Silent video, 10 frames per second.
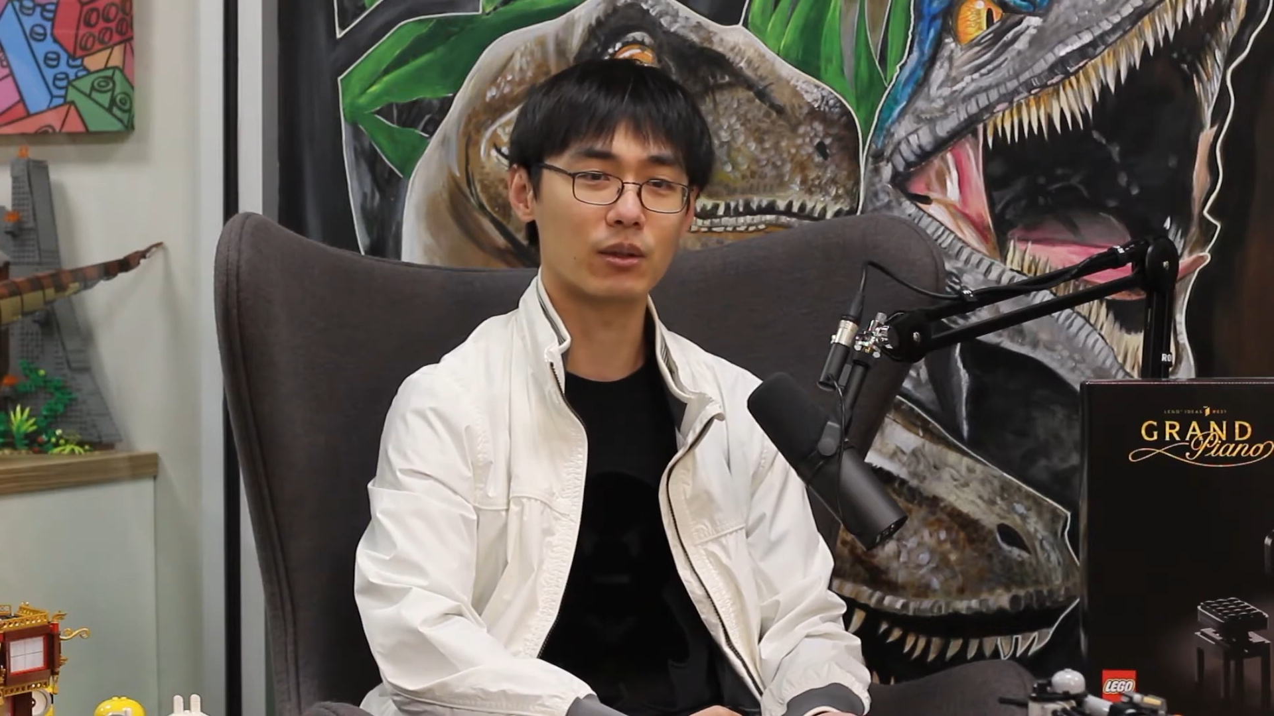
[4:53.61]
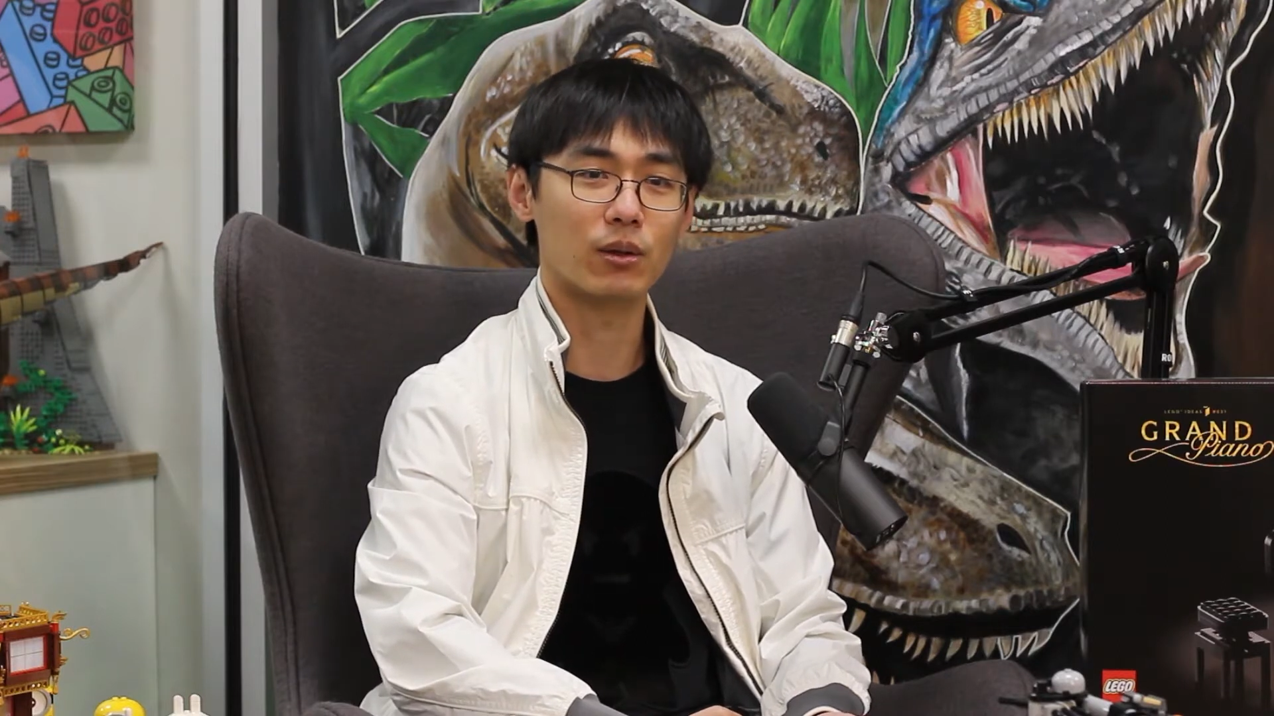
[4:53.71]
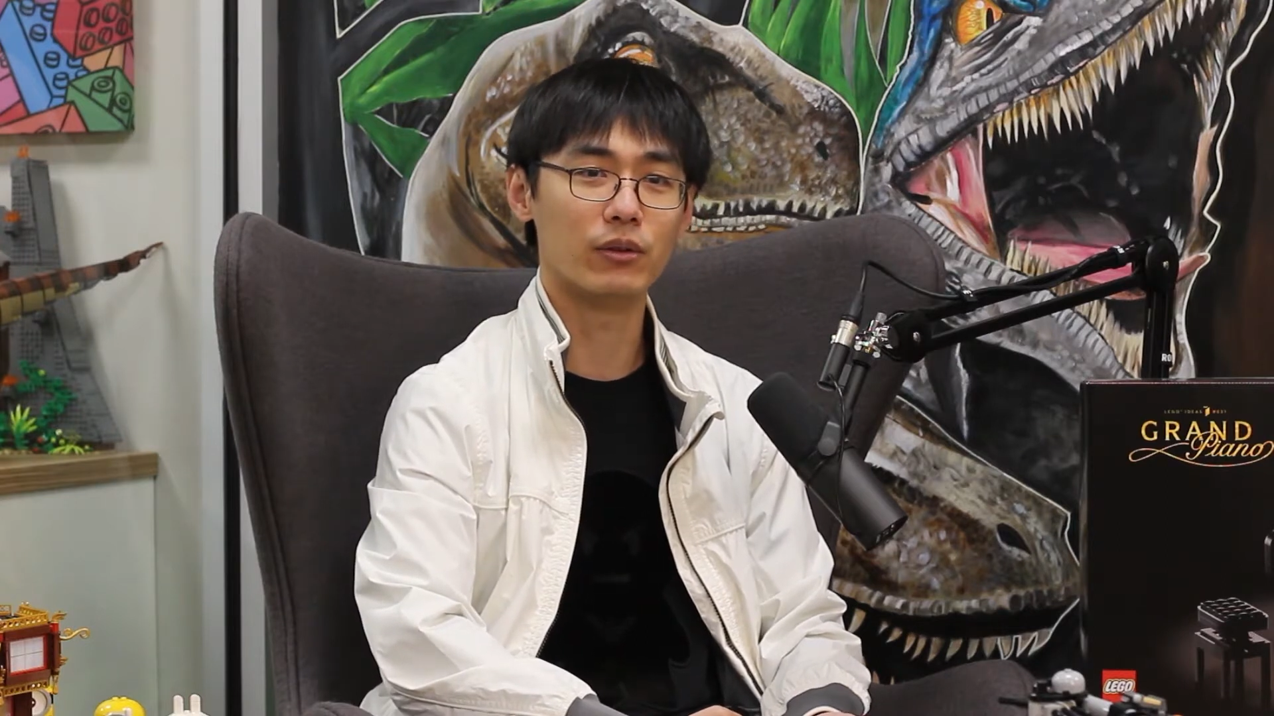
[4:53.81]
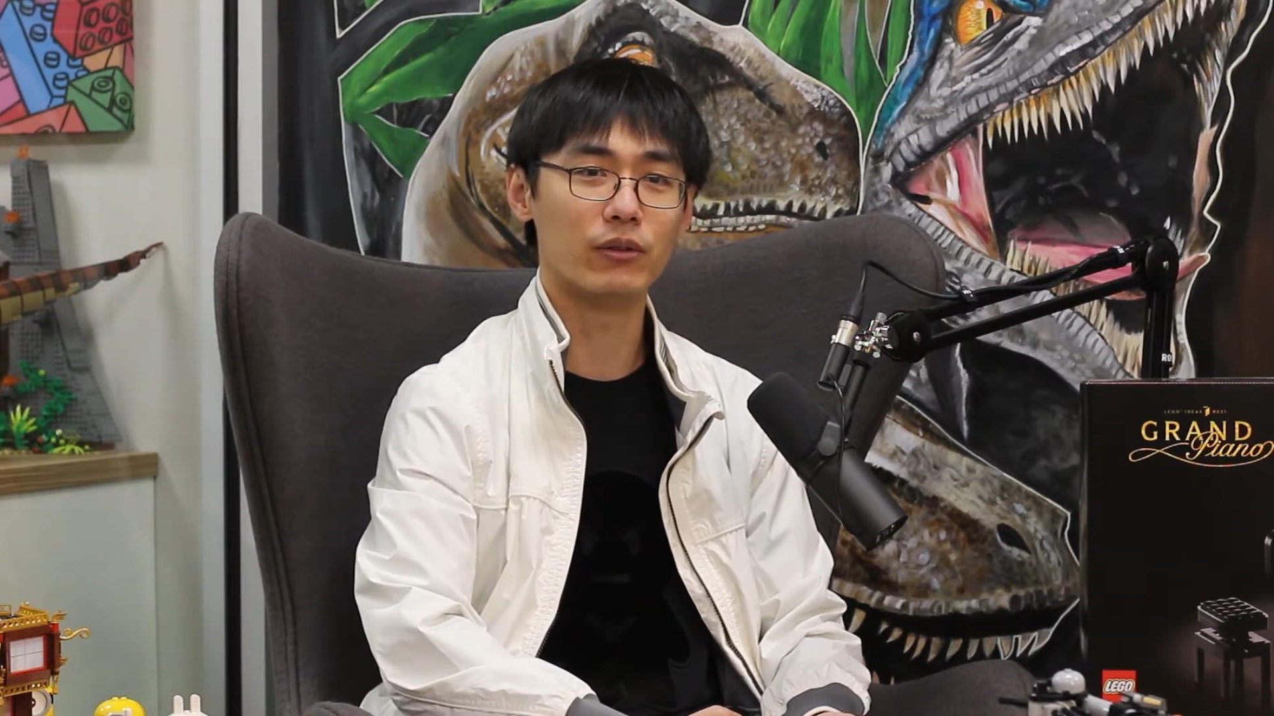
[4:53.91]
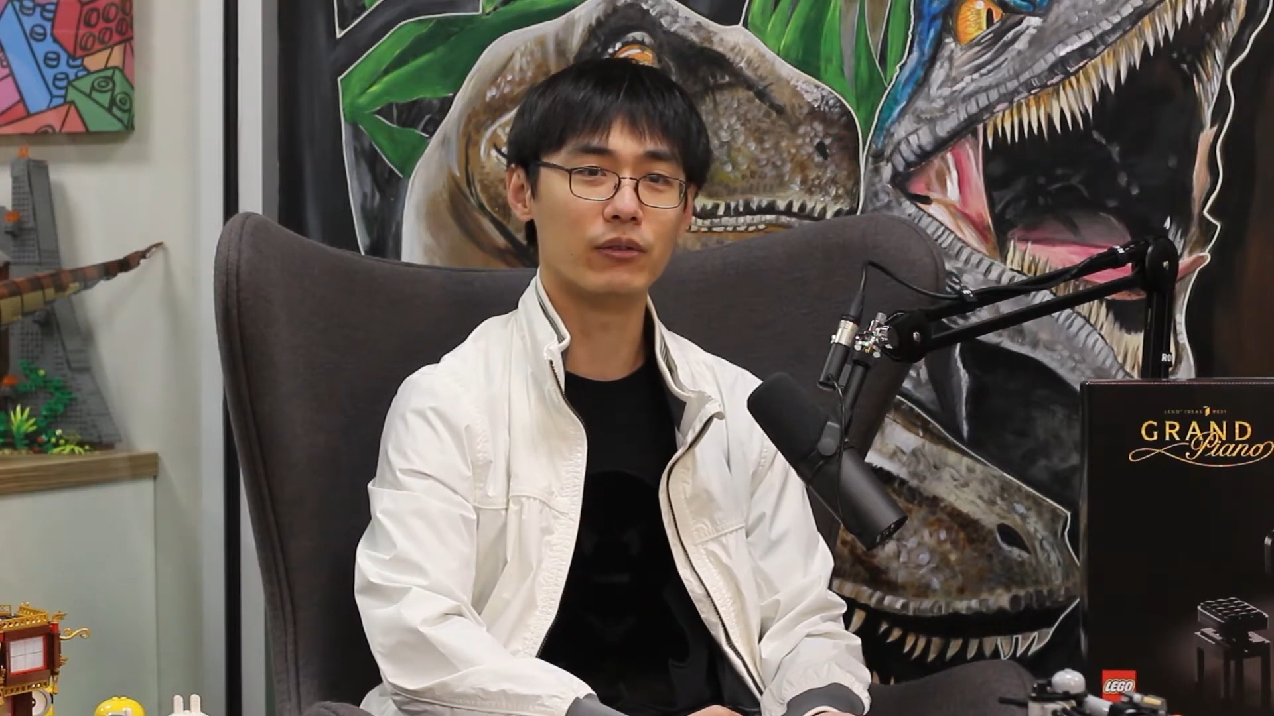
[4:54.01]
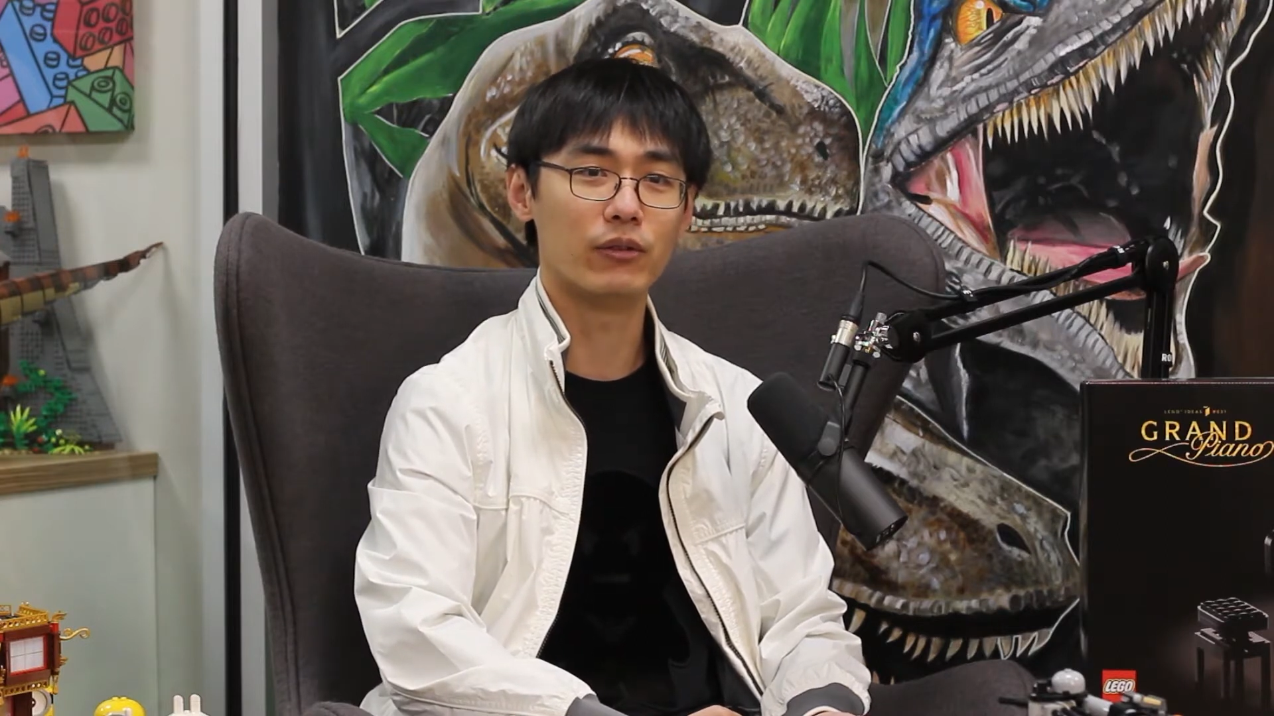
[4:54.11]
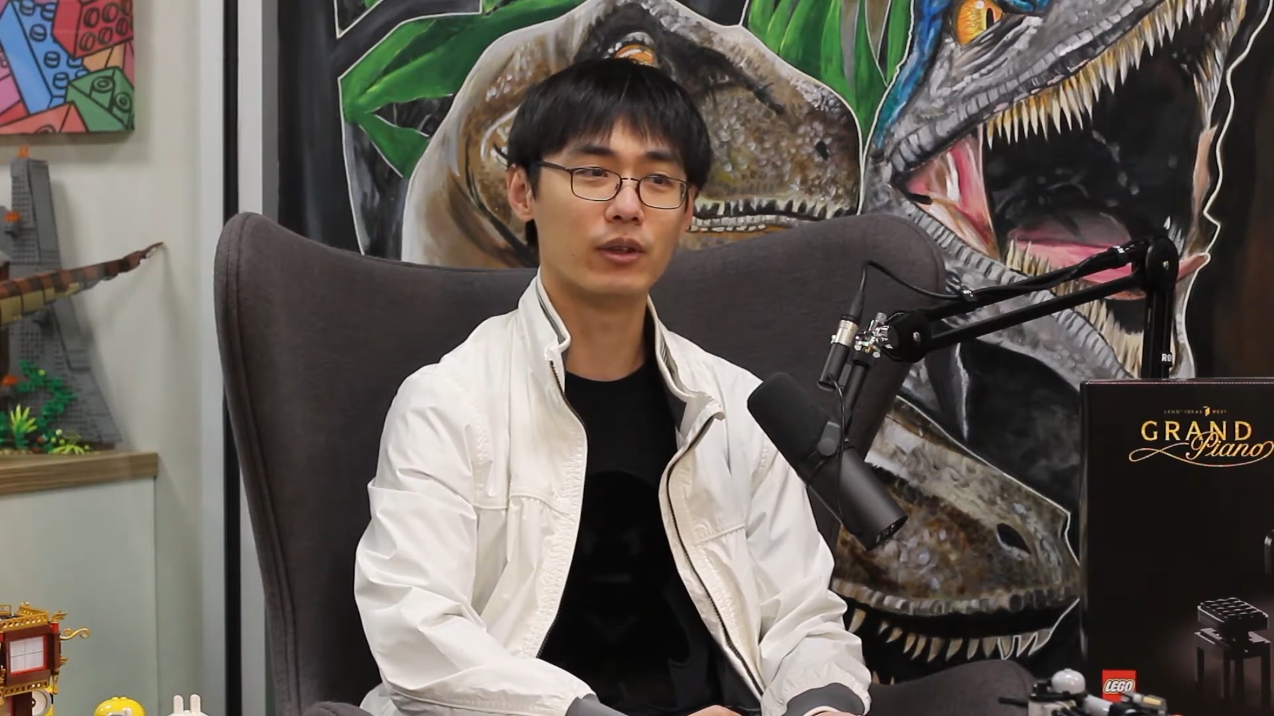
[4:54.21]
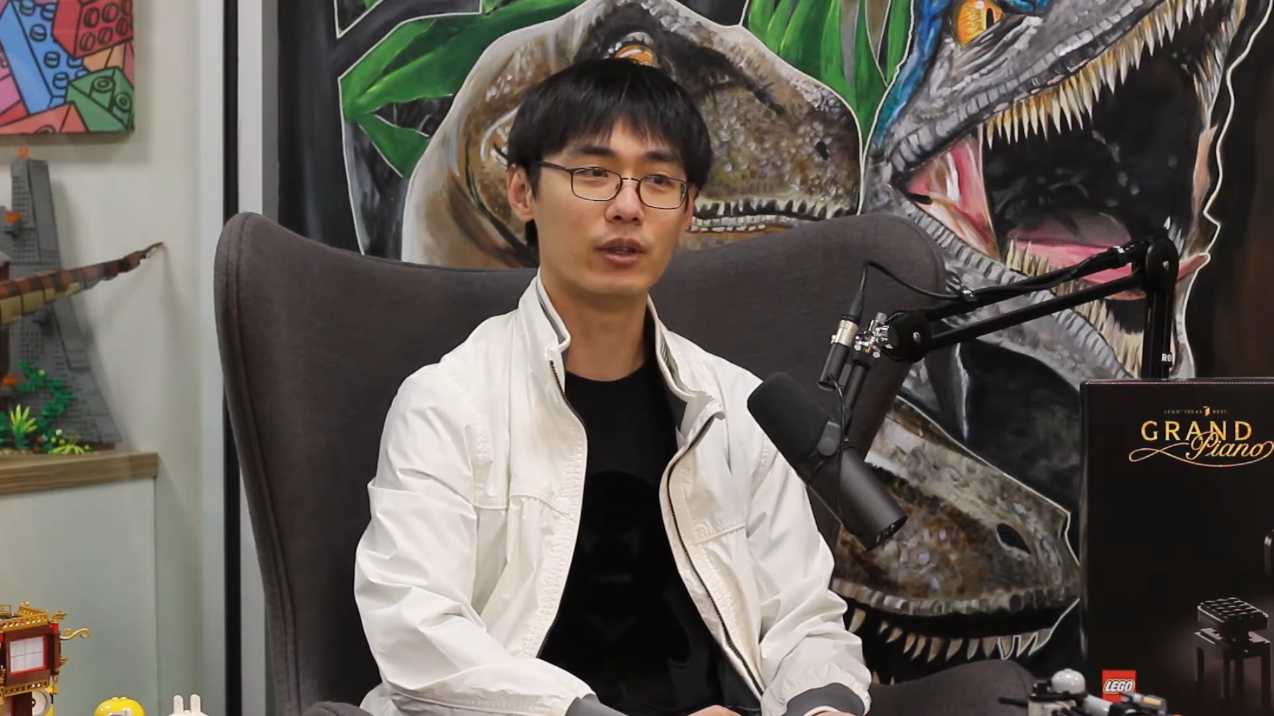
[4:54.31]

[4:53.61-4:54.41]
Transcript: on